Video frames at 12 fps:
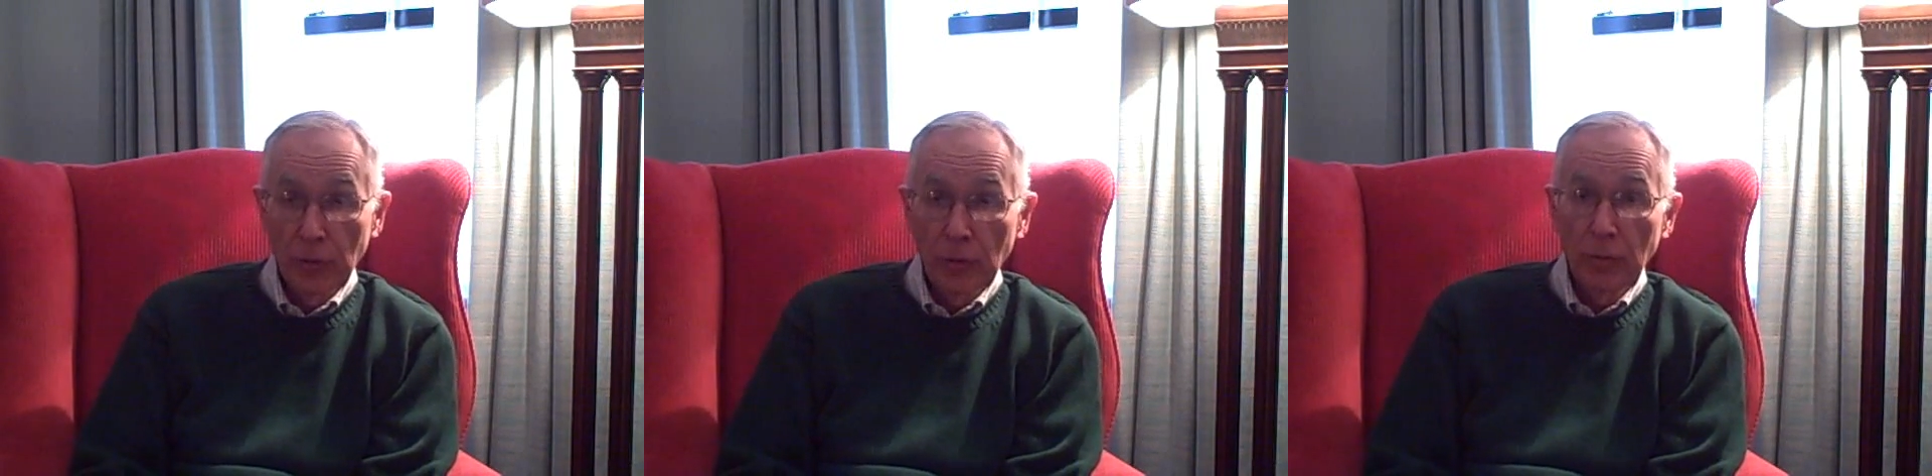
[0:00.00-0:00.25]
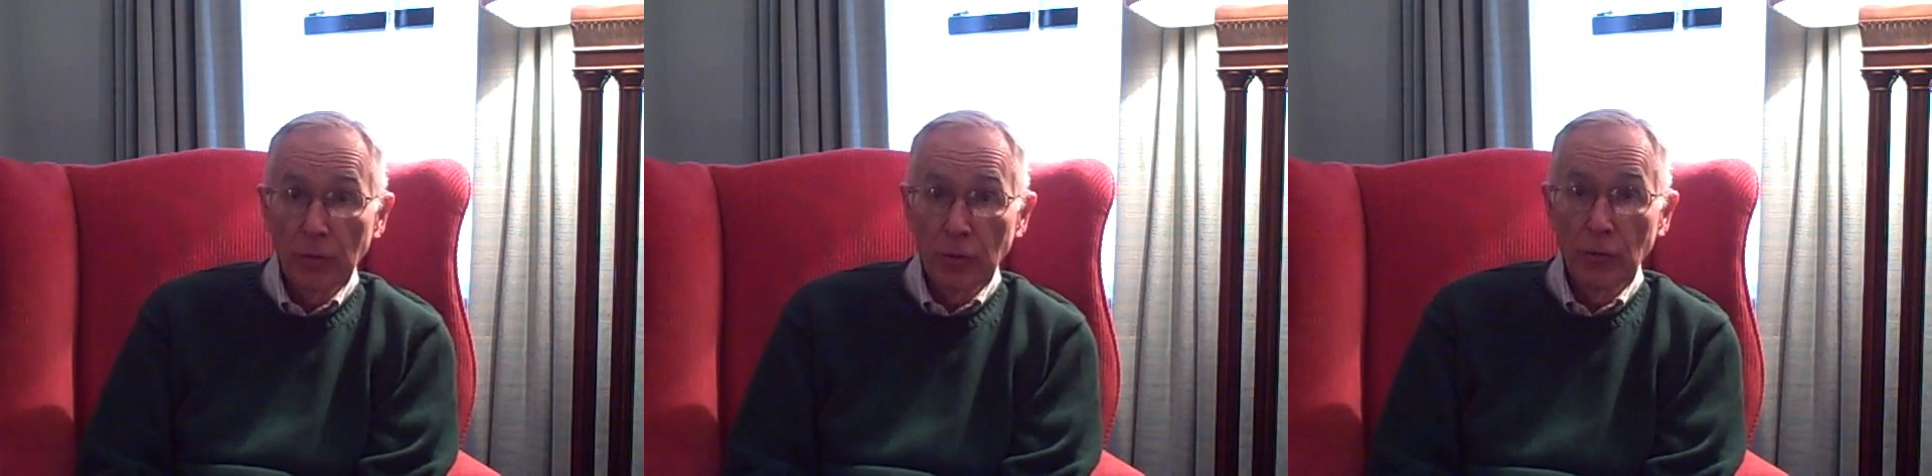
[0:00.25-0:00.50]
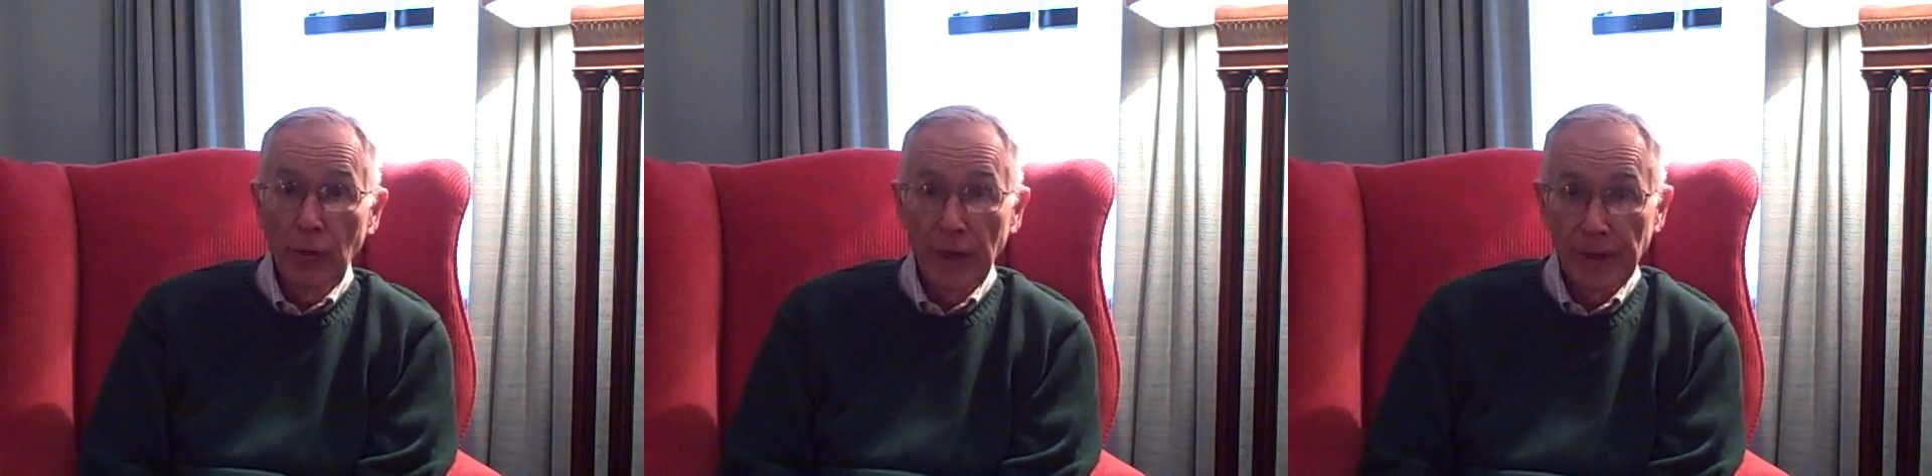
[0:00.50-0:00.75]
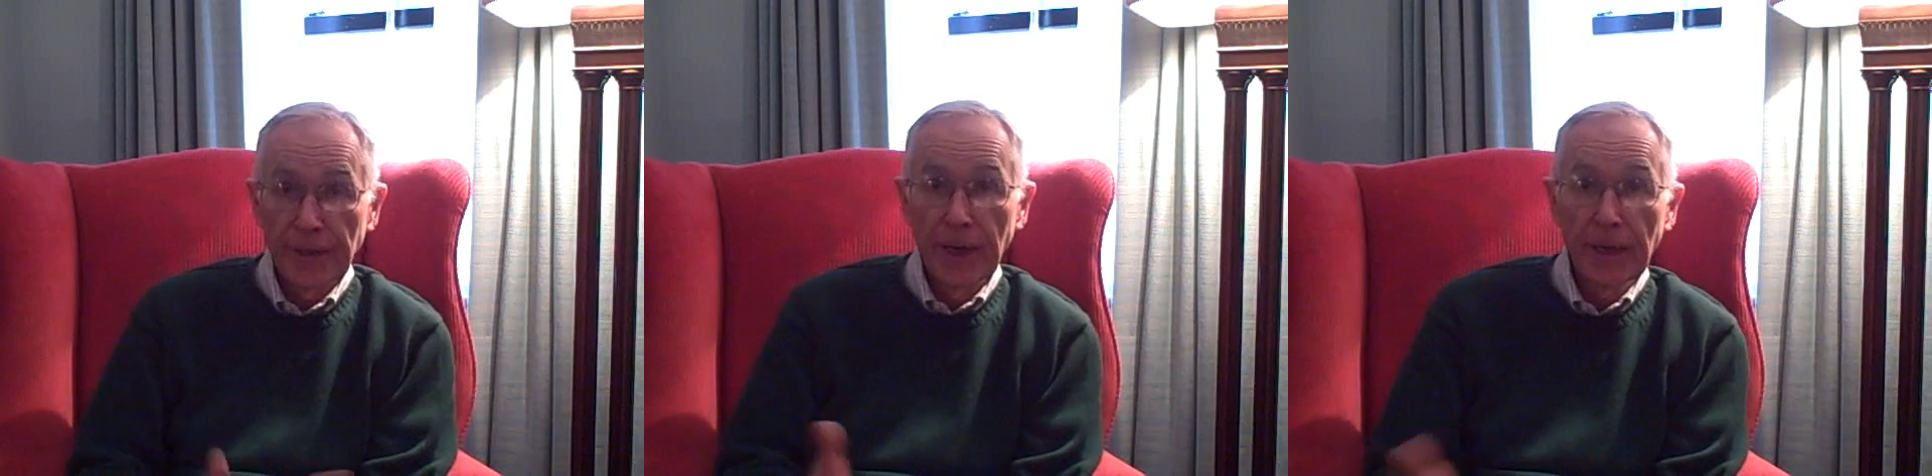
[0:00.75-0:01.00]
who
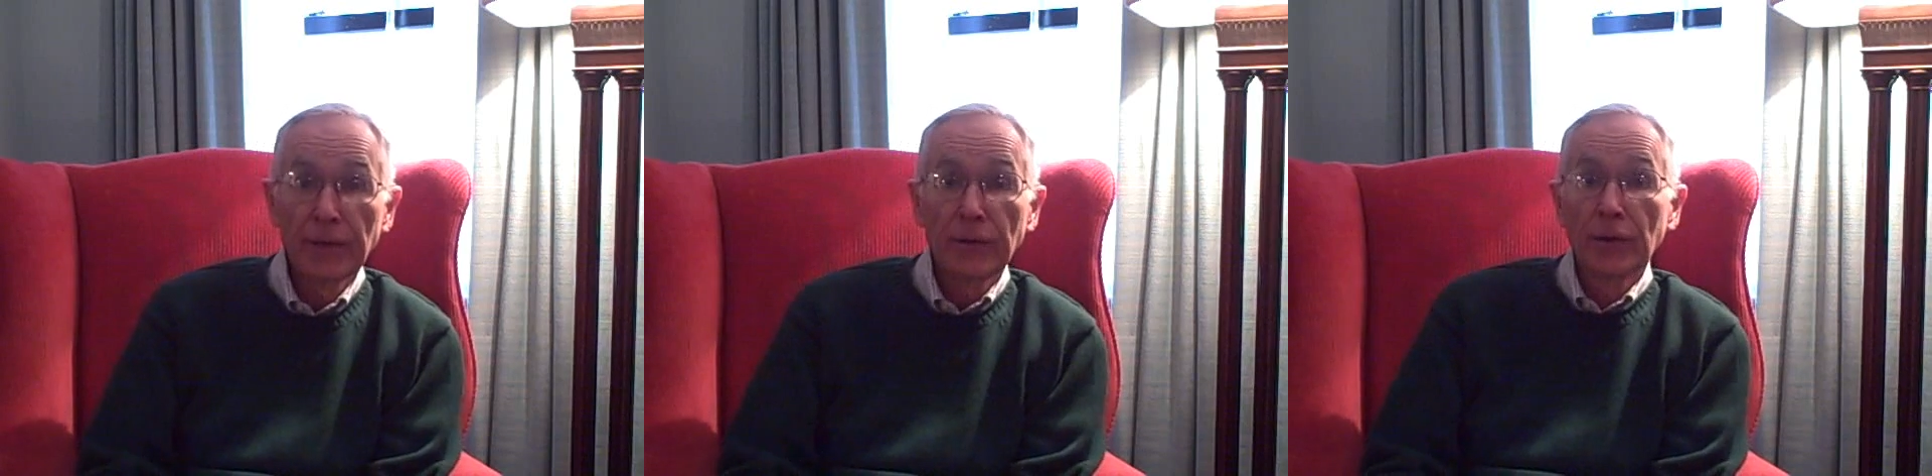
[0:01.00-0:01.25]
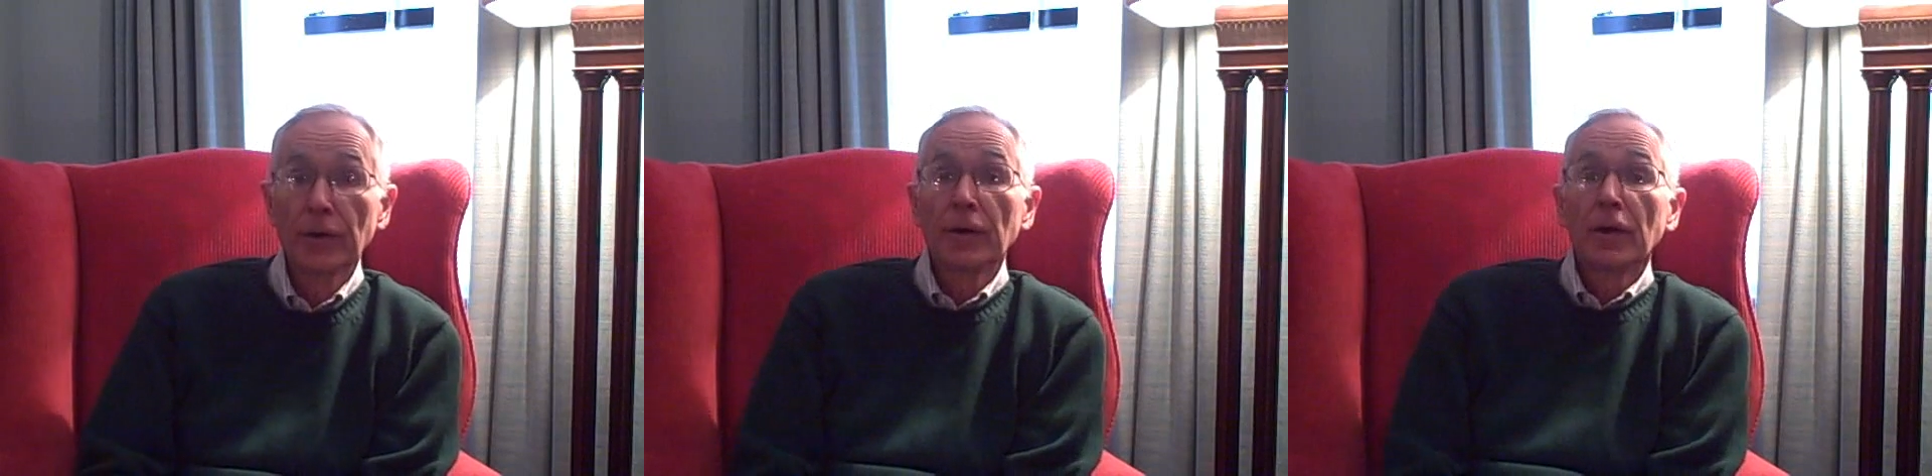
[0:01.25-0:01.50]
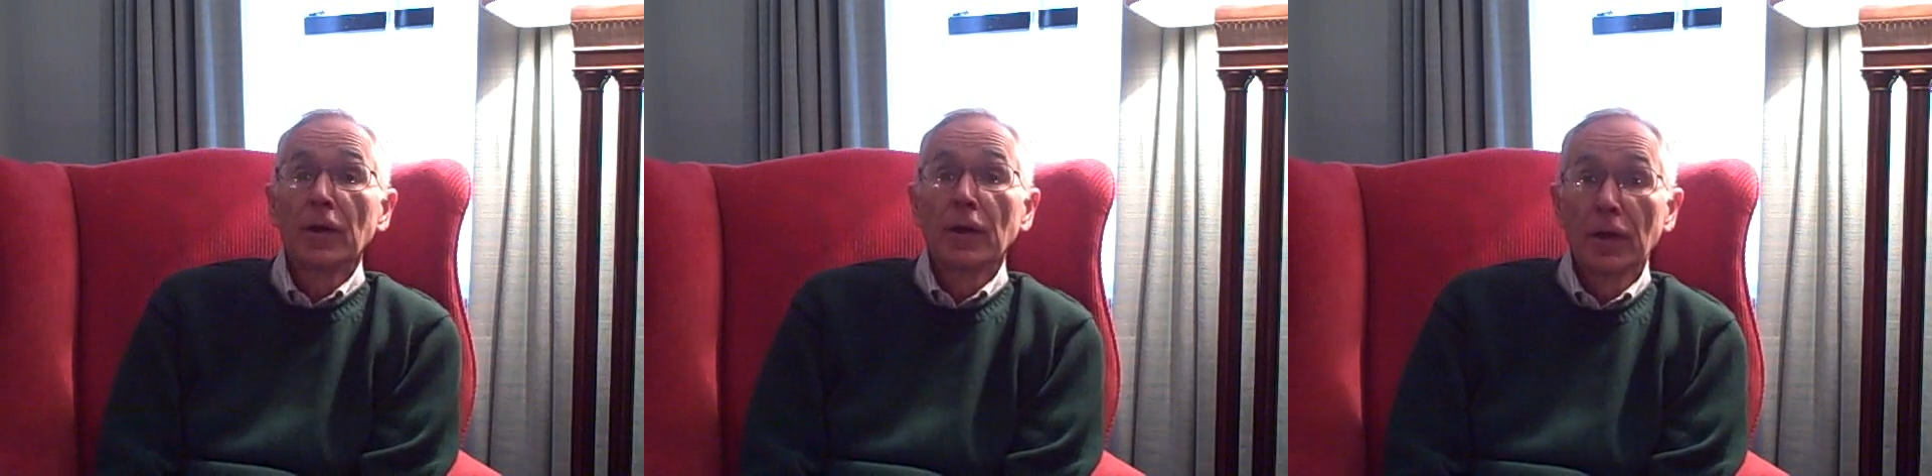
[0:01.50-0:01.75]
like Geithner,